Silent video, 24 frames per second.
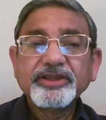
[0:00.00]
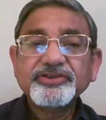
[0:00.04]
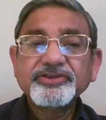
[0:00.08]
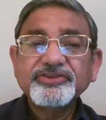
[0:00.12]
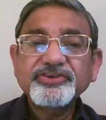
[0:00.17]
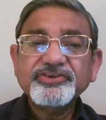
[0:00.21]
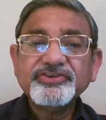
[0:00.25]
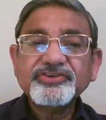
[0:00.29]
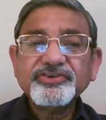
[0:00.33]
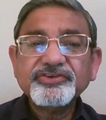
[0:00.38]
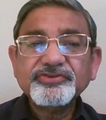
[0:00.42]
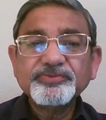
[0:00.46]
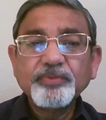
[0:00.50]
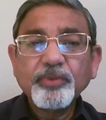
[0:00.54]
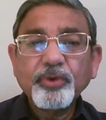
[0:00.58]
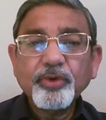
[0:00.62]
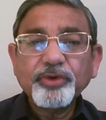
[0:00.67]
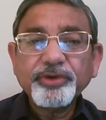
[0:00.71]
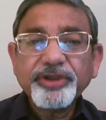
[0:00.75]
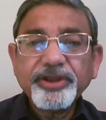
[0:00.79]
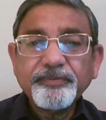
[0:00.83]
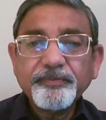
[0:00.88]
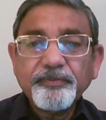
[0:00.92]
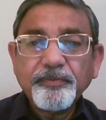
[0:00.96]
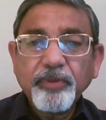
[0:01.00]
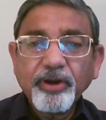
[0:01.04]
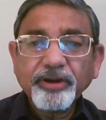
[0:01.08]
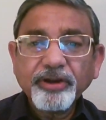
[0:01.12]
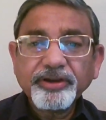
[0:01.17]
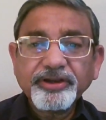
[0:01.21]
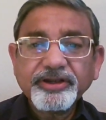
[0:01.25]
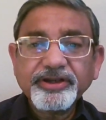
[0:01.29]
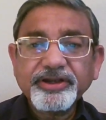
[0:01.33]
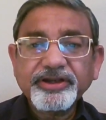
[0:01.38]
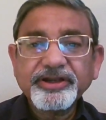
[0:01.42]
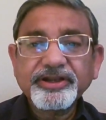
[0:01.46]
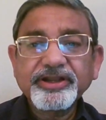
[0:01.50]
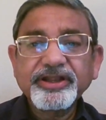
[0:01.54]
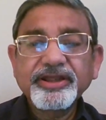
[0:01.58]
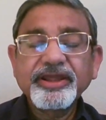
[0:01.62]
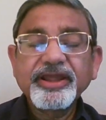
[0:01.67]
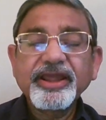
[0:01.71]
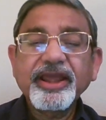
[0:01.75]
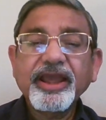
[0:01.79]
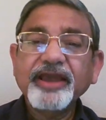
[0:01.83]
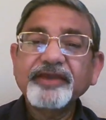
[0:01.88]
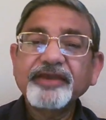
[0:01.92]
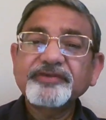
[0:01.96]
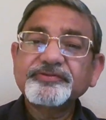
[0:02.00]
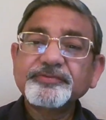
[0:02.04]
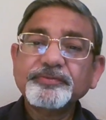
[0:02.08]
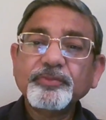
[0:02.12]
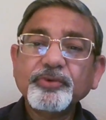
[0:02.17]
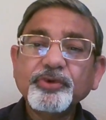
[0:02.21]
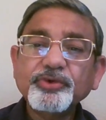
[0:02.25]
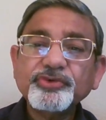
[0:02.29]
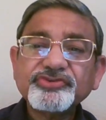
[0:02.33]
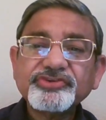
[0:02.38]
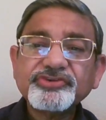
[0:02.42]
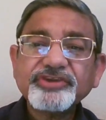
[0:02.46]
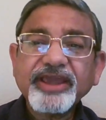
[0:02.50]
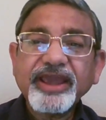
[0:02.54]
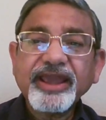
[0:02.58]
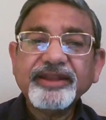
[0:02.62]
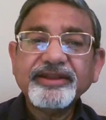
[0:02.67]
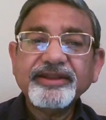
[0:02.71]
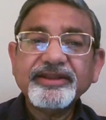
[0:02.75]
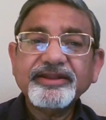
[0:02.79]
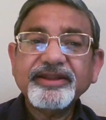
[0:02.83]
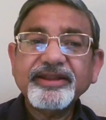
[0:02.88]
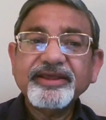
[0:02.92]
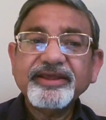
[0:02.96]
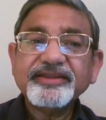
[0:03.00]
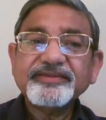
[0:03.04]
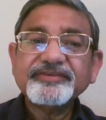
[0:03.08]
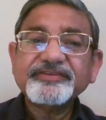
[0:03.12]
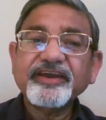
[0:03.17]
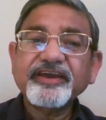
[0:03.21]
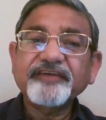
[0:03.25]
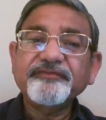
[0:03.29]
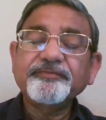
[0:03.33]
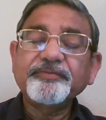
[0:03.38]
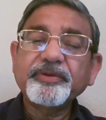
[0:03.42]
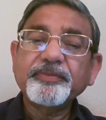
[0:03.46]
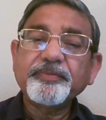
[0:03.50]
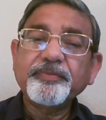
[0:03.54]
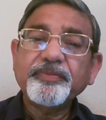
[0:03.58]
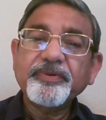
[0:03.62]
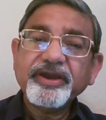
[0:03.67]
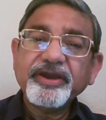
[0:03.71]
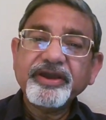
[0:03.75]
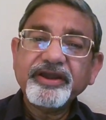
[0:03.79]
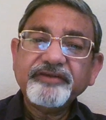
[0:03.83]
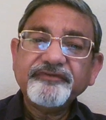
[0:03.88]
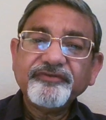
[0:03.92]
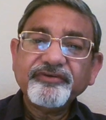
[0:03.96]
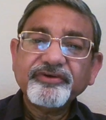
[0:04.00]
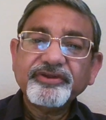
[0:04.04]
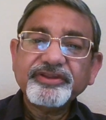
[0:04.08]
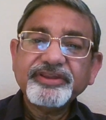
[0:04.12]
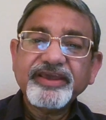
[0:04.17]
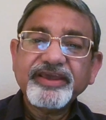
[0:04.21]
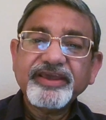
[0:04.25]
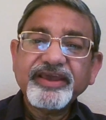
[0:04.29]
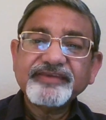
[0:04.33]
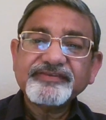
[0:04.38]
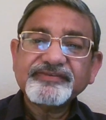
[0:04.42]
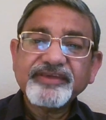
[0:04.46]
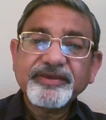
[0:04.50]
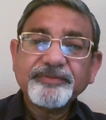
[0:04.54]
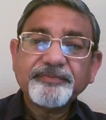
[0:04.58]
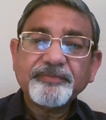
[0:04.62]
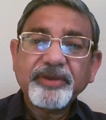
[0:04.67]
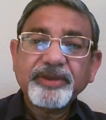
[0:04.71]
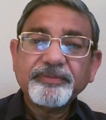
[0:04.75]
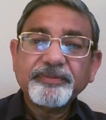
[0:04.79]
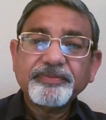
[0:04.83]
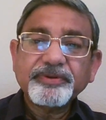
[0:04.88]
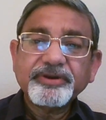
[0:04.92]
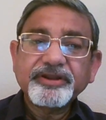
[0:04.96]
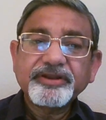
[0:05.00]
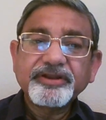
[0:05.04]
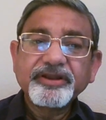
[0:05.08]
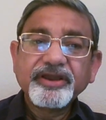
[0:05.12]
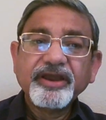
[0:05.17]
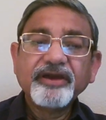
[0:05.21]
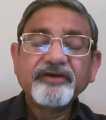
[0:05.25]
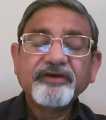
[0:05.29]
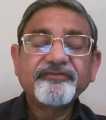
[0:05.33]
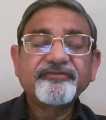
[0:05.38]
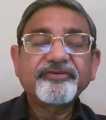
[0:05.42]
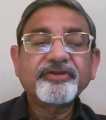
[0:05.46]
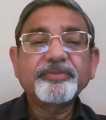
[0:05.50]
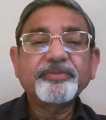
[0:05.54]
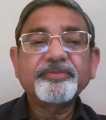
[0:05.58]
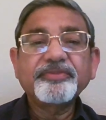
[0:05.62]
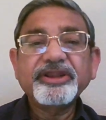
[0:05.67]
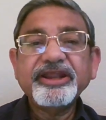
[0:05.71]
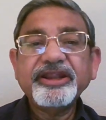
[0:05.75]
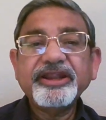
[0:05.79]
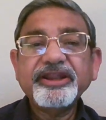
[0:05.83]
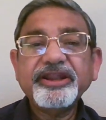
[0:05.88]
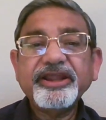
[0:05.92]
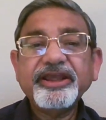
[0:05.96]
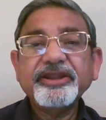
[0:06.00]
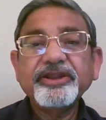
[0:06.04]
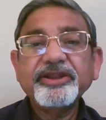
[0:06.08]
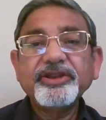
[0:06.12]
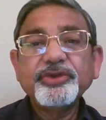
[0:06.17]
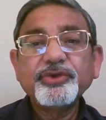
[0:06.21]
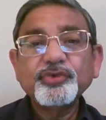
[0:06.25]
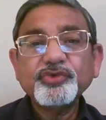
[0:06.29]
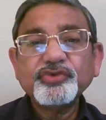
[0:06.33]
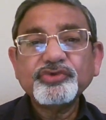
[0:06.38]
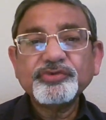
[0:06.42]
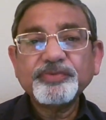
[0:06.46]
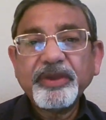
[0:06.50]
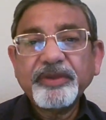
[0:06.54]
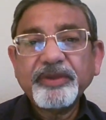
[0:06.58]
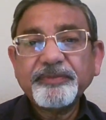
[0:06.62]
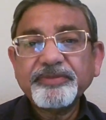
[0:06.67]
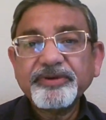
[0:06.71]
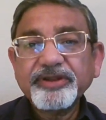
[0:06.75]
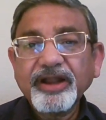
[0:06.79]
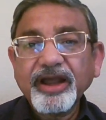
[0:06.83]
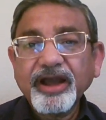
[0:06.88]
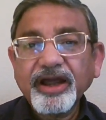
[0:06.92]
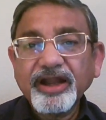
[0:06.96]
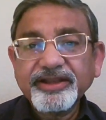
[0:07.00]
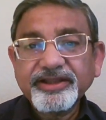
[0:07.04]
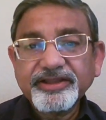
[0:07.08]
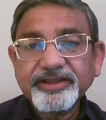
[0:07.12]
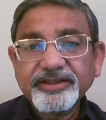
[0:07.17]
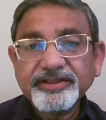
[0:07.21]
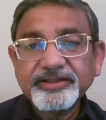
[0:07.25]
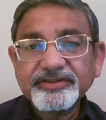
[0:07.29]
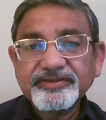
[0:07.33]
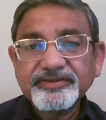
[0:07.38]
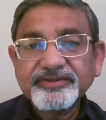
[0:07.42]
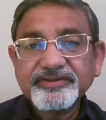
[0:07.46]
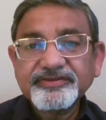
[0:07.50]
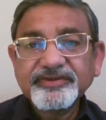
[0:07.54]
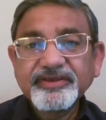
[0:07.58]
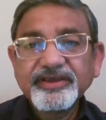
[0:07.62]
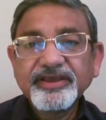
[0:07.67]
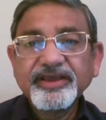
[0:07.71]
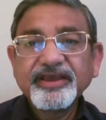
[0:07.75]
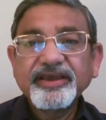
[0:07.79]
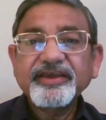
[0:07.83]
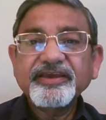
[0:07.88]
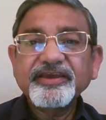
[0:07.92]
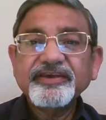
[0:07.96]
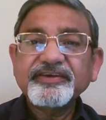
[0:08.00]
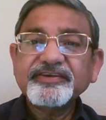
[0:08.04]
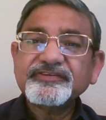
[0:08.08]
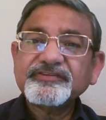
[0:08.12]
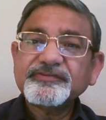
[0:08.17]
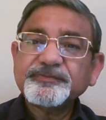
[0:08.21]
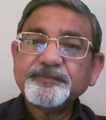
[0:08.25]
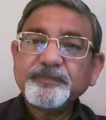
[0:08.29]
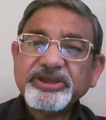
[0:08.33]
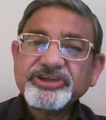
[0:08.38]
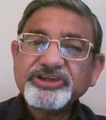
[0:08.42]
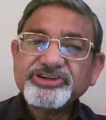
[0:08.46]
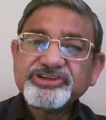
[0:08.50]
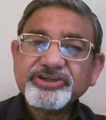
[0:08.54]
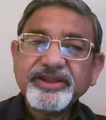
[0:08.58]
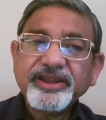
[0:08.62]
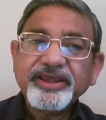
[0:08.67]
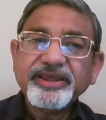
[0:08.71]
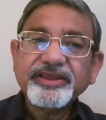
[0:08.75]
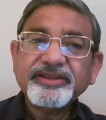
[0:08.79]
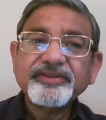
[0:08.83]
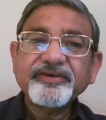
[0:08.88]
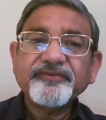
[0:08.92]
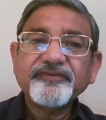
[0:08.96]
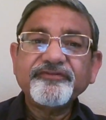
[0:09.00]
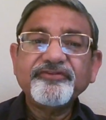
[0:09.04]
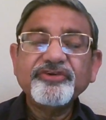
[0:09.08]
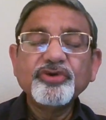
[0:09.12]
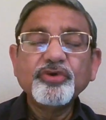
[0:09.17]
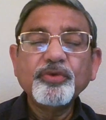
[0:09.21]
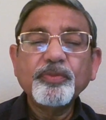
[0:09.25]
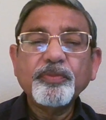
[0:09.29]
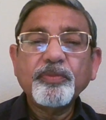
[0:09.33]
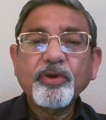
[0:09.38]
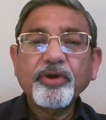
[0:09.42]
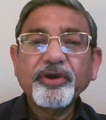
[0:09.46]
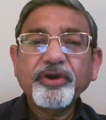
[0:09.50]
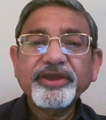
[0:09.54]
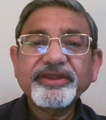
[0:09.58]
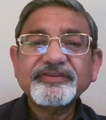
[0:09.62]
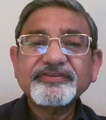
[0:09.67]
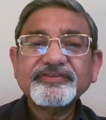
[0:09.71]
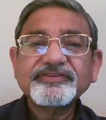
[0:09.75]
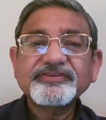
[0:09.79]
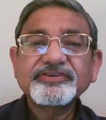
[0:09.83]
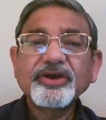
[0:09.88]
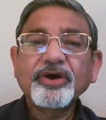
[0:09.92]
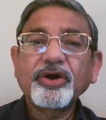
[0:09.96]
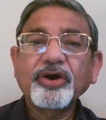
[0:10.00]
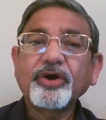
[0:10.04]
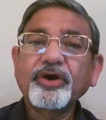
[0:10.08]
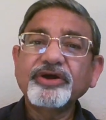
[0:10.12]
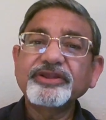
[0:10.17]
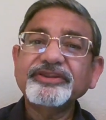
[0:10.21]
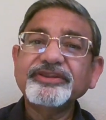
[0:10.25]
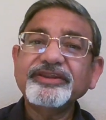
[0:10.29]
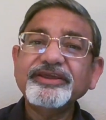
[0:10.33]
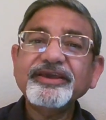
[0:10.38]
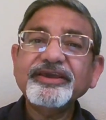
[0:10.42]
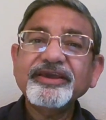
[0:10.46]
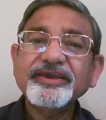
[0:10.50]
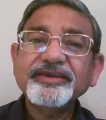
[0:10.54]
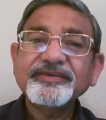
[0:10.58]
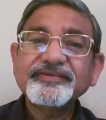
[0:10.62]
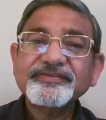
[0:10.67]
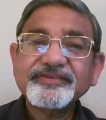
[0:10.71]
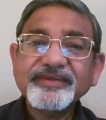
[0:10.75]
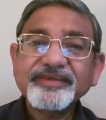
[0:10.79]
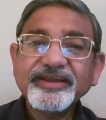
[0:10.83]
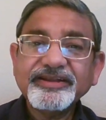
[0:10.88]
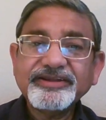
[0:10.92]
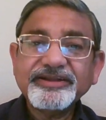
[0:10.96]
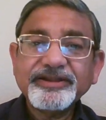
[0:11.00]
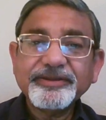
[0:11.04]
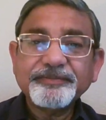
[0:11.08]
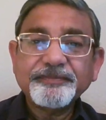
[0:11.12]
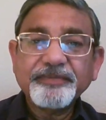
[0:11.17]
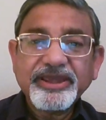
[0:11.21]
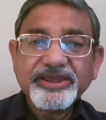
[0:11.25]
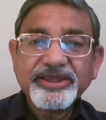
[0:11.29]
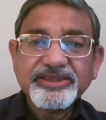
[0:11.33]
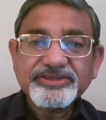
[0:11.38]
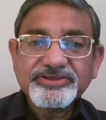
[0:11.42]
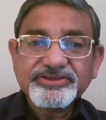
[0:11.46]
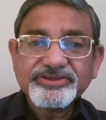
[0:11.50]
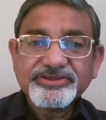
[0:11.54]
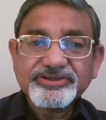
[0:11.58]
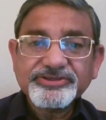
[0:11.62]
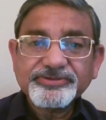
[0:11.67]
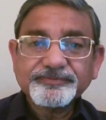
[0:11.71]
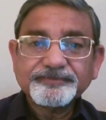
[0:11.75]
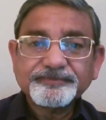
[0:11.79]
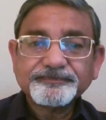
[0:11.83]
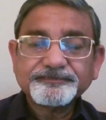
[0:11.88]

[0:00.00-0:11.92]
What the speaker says: This is more important as most candidates have prepared for the essay paper from reading newspaper articles, especially the viewpoints on the center page.